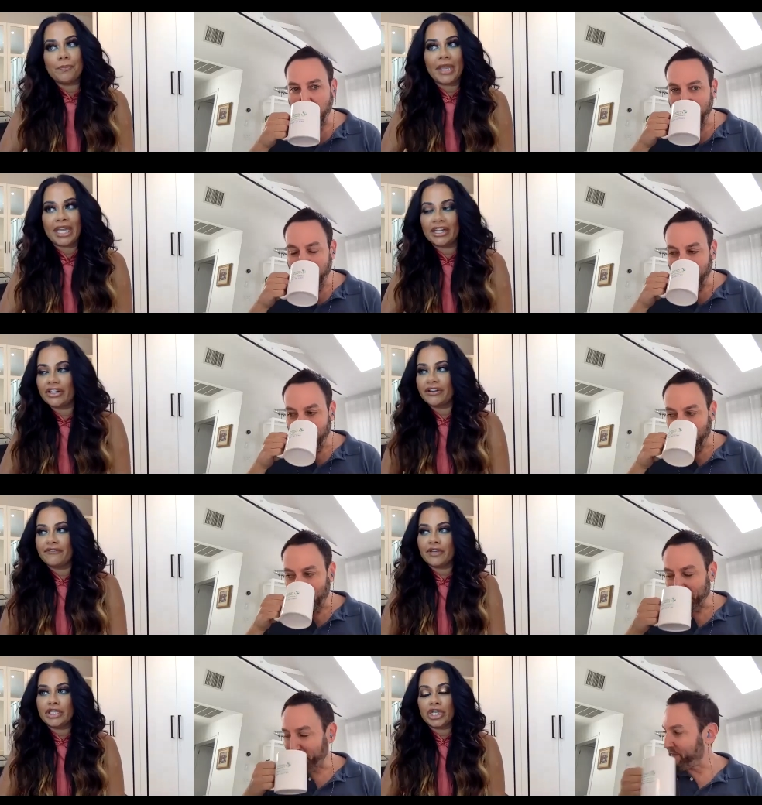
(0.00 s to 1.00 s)
Speaker 1: manner of,
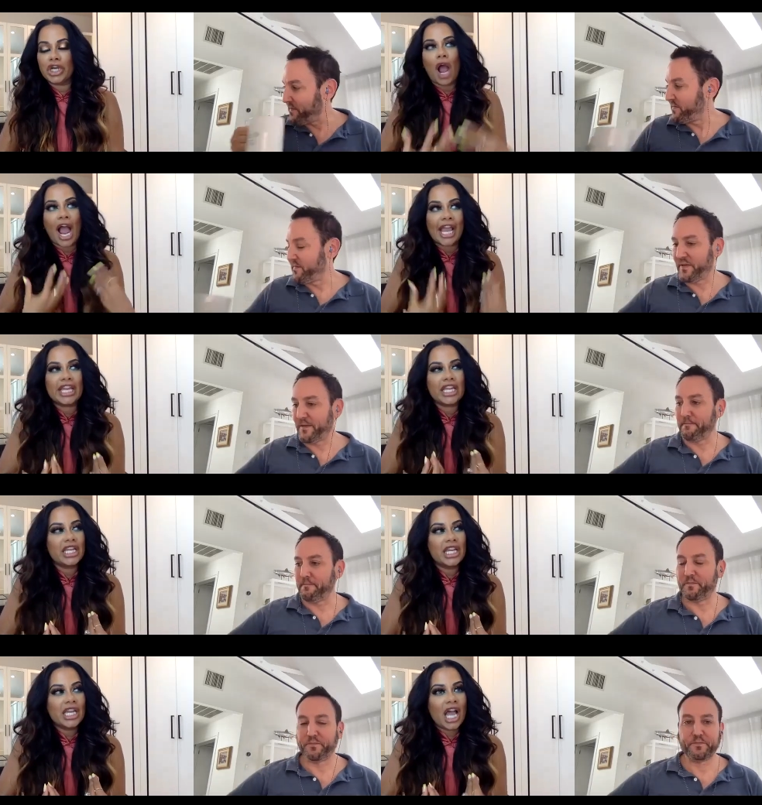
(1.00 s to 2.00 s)
you know, I
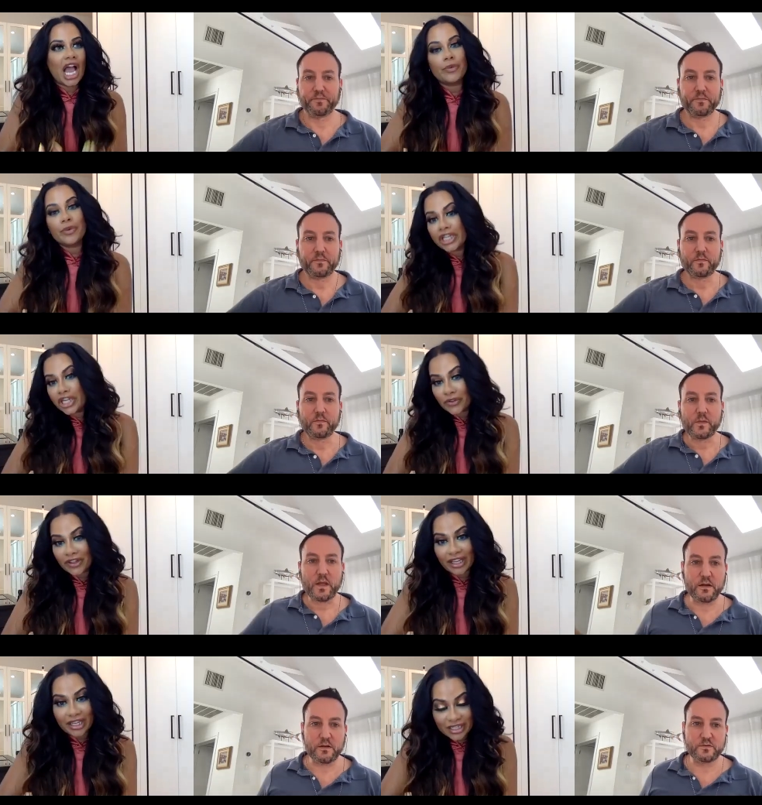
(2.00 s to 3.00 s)
I really know the
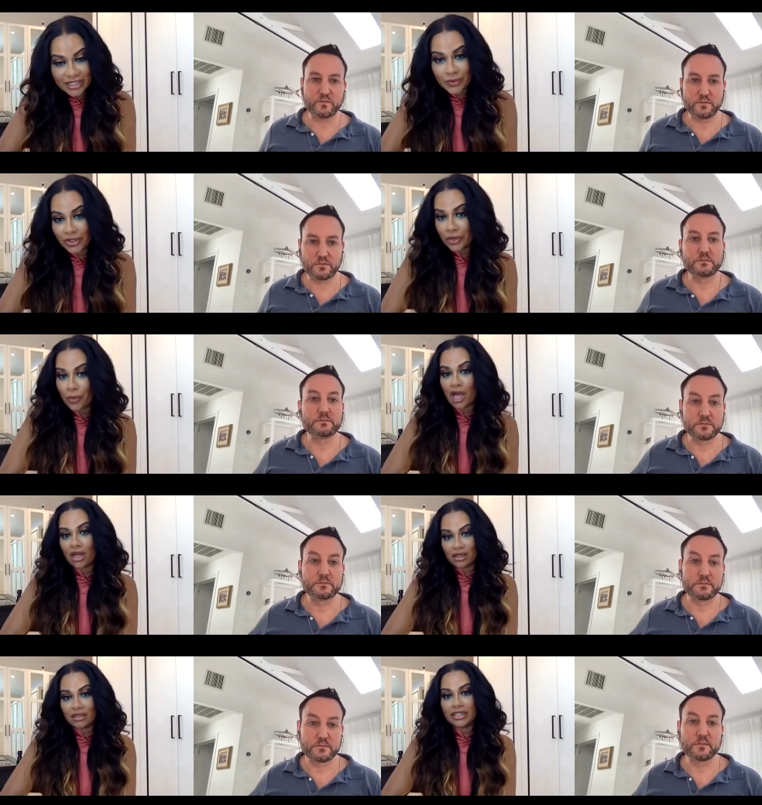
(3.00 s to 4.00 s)
ladies really
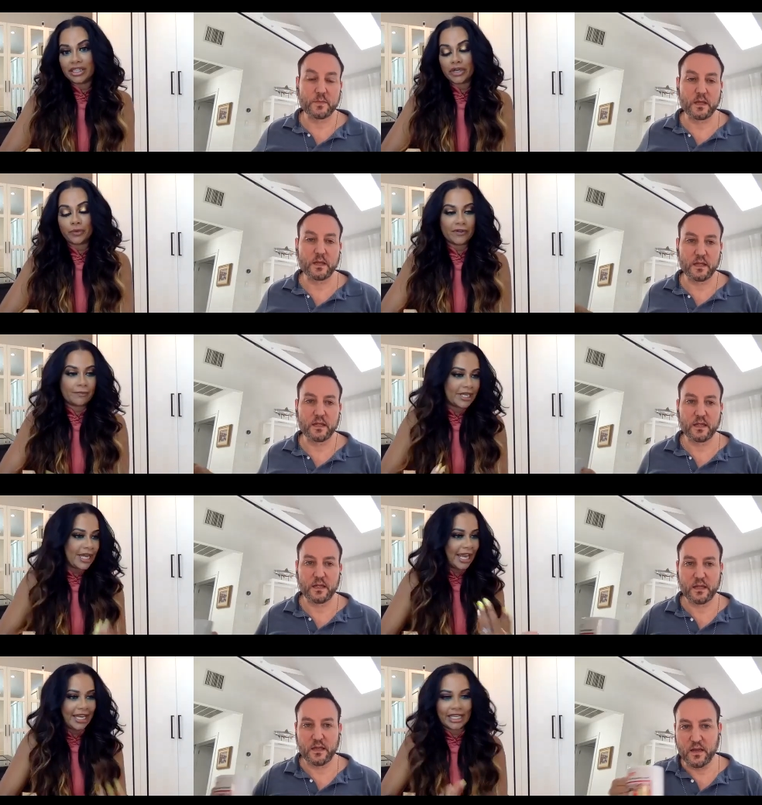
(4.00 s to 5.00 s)
well. You know, we've been
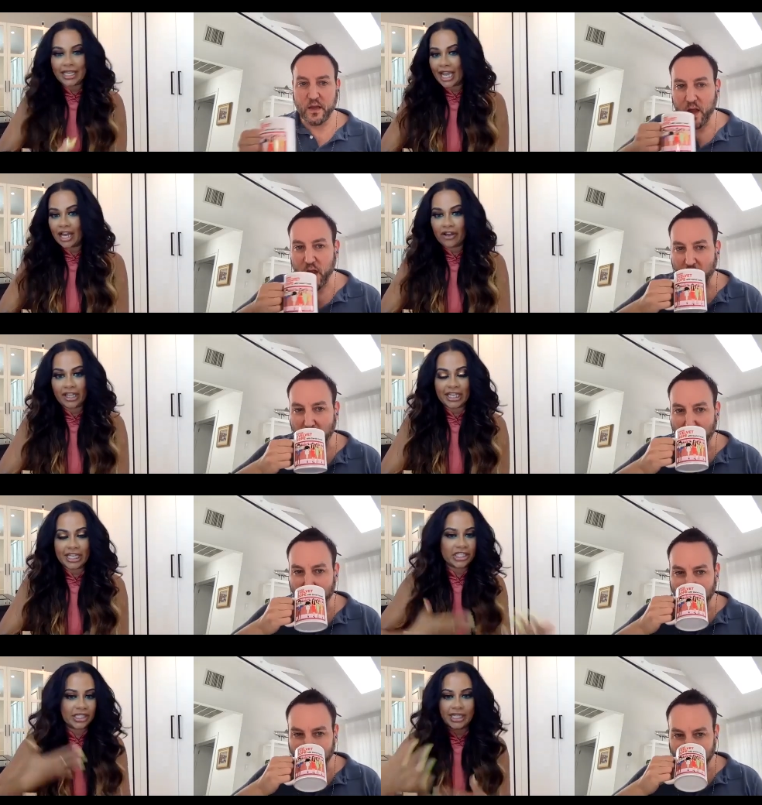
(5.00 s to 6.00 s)
hanging out like it
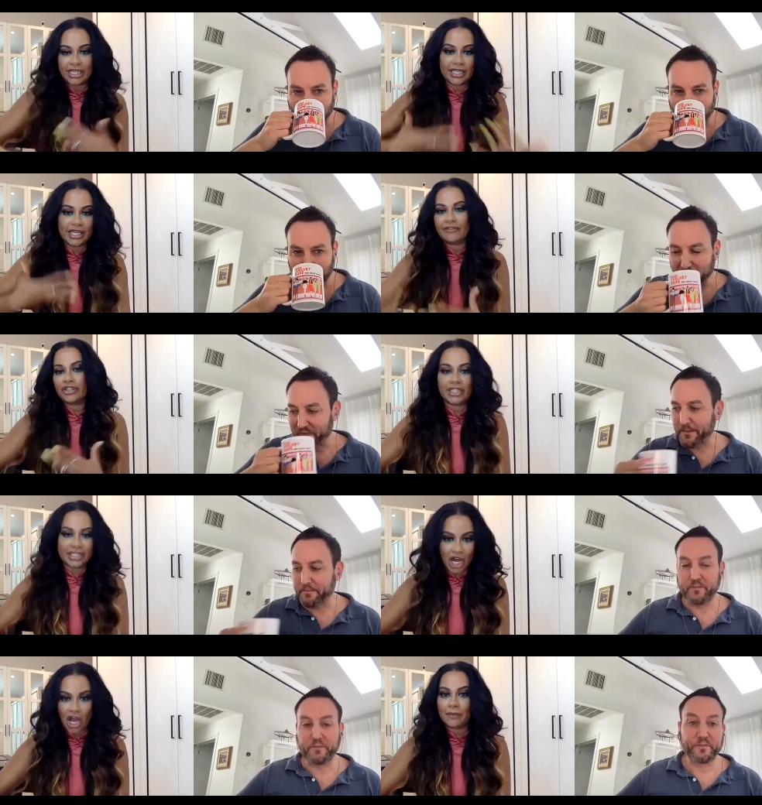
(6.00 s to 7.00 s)
just it never
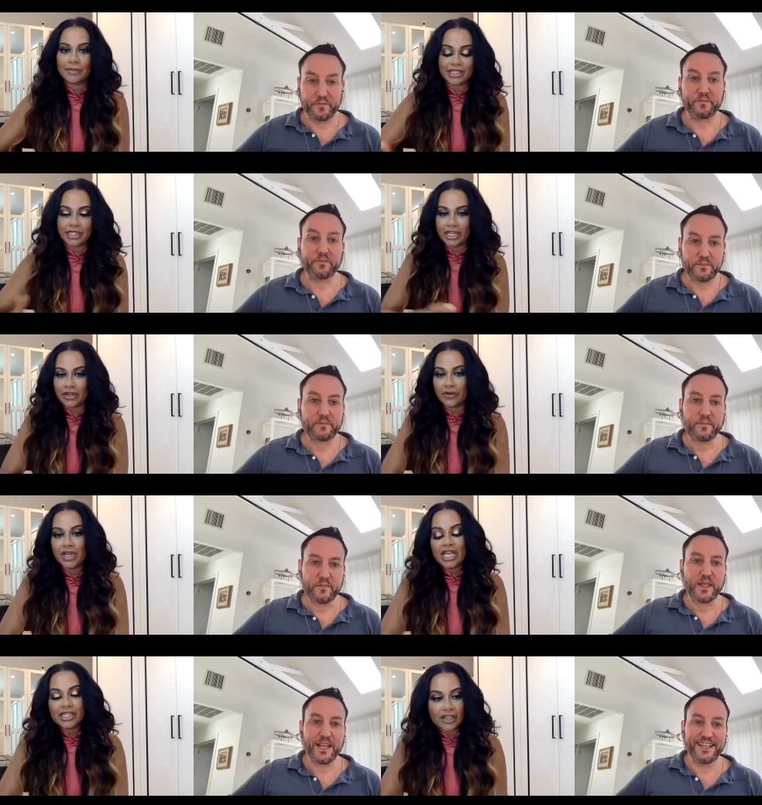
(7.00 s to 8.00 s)
stops, you know.
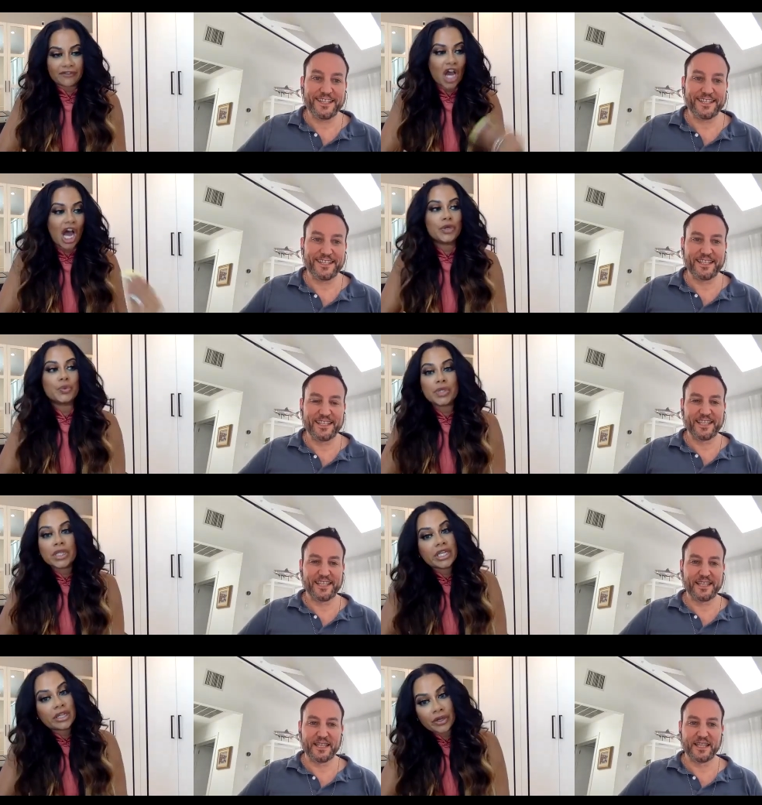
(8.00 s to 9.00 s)
So I've gotten really
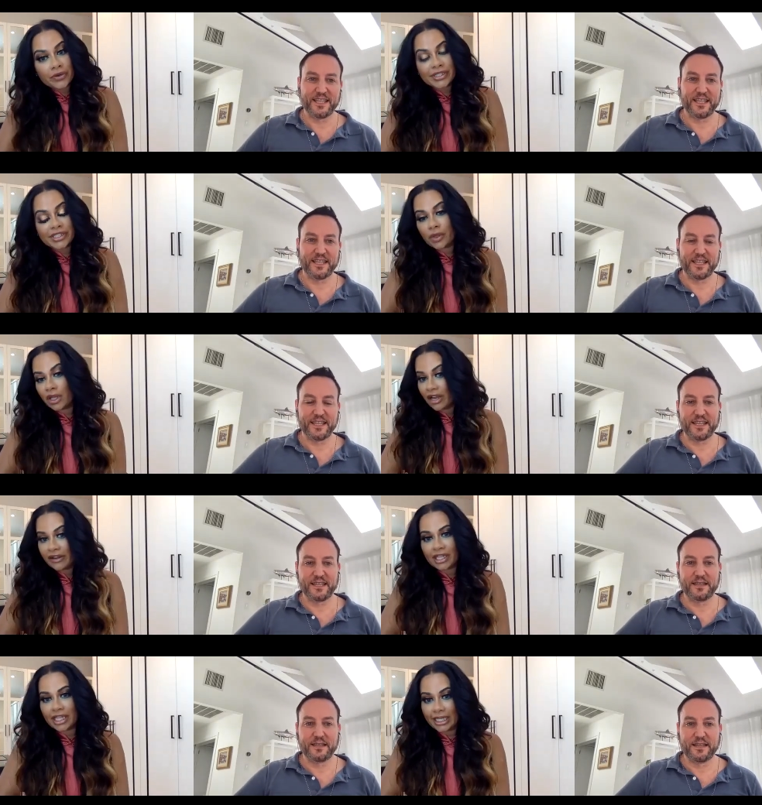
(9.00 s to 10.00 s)
close to a lot of the
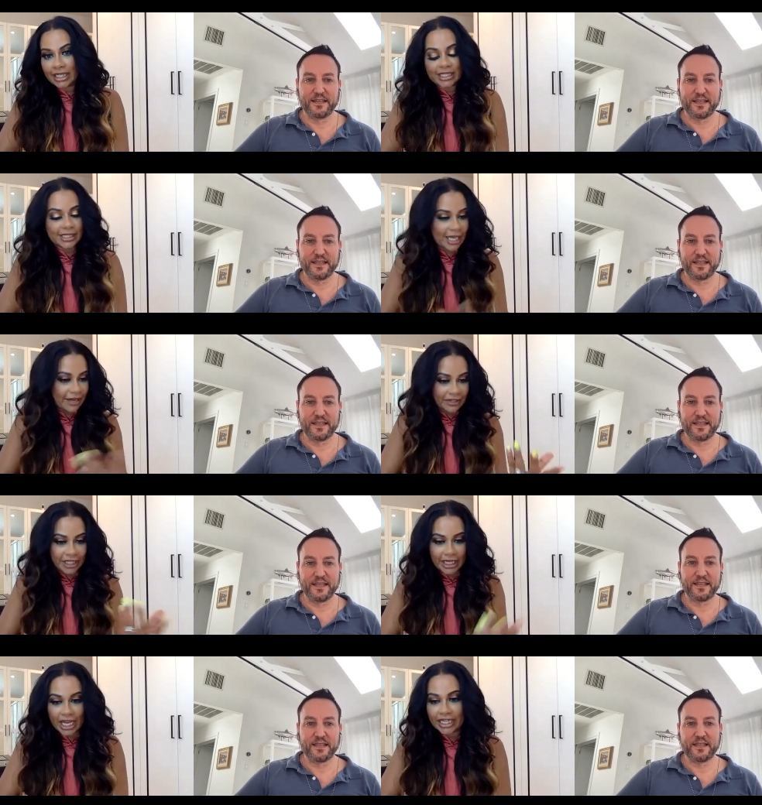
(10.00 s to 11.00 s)
ladies. Heavenly
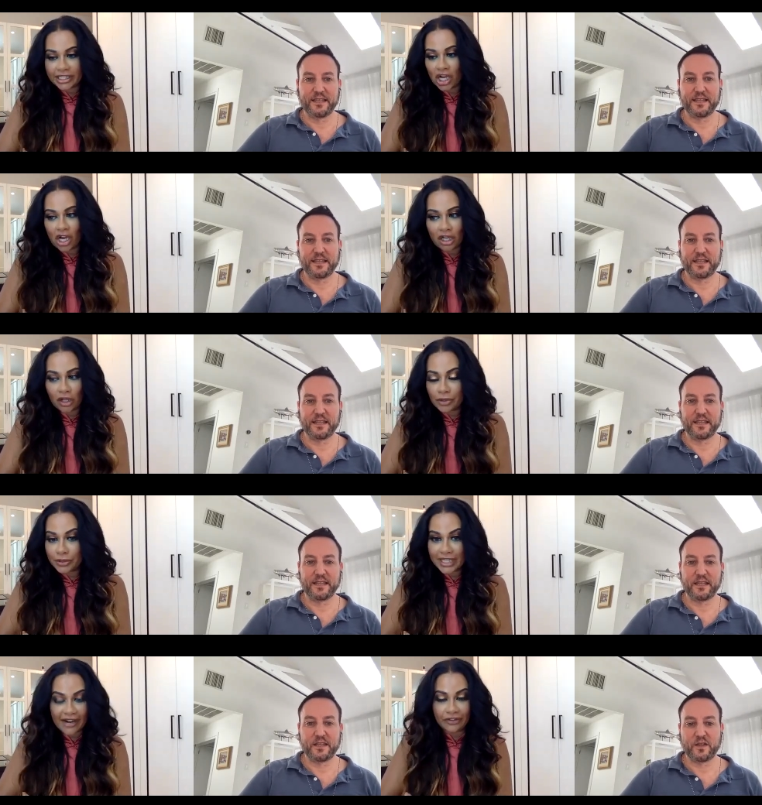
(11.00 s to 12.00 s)
and I talk almost
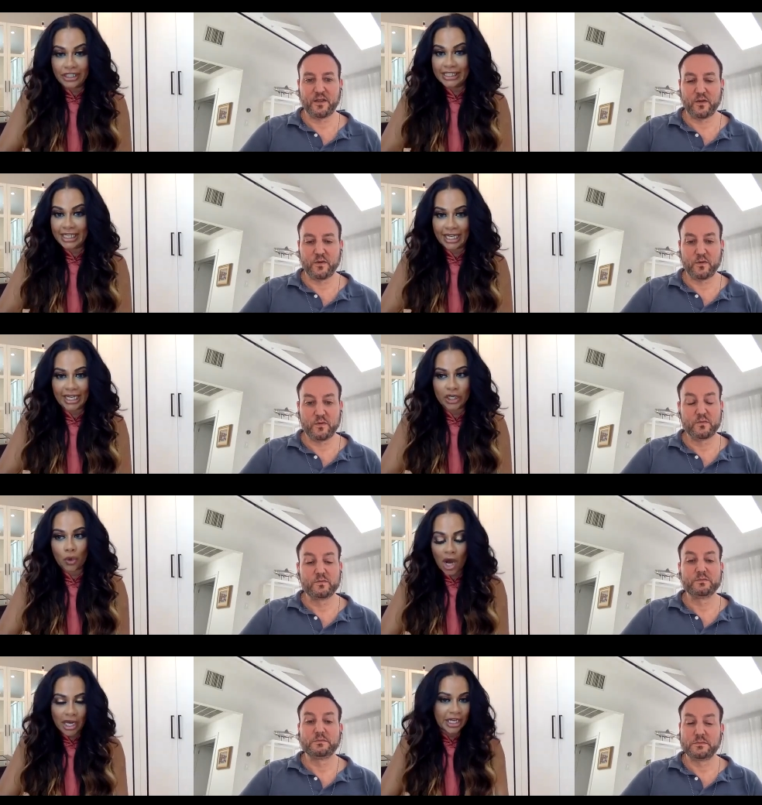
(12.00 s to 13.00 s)
every day.
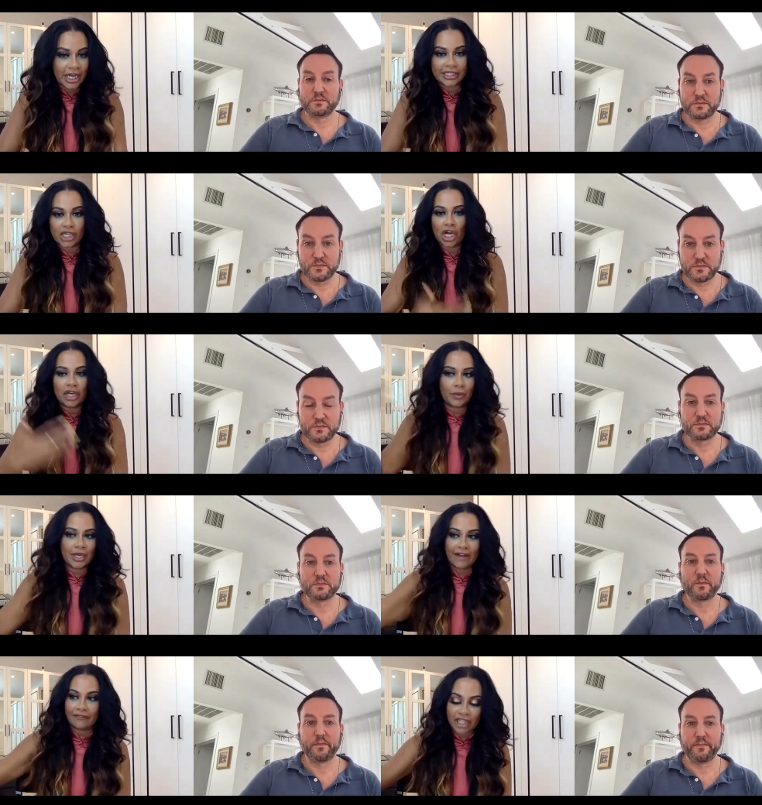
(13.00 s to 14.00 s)
Quad and I talk. We
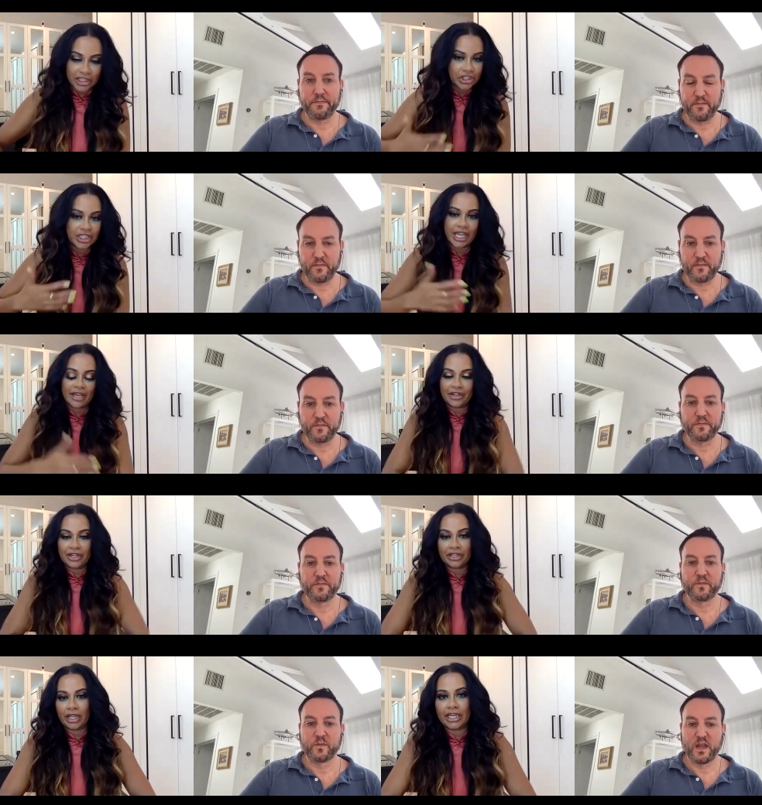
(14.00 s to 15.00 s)
have lunch
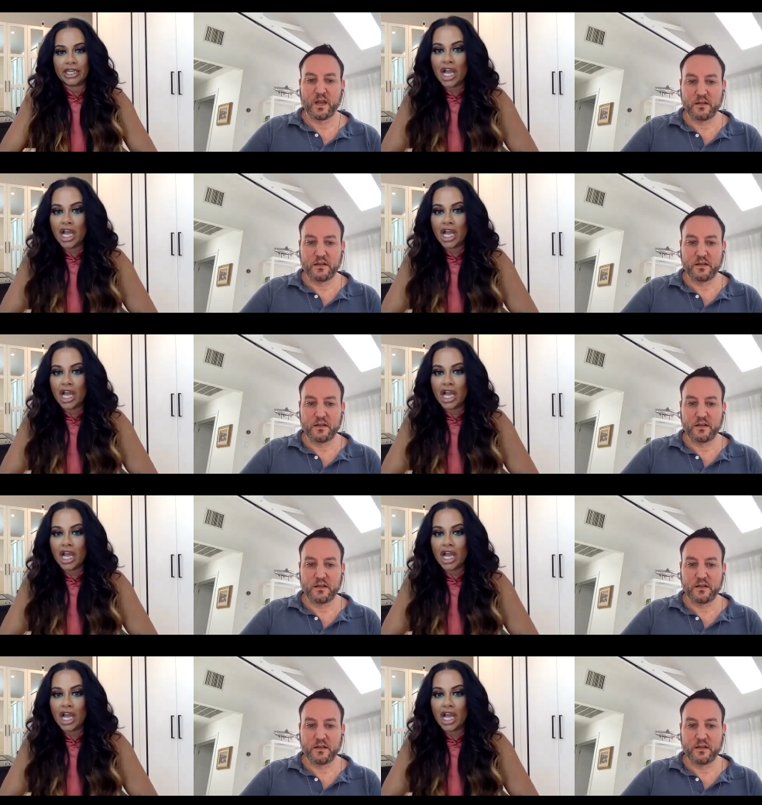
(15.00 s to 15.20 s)
together like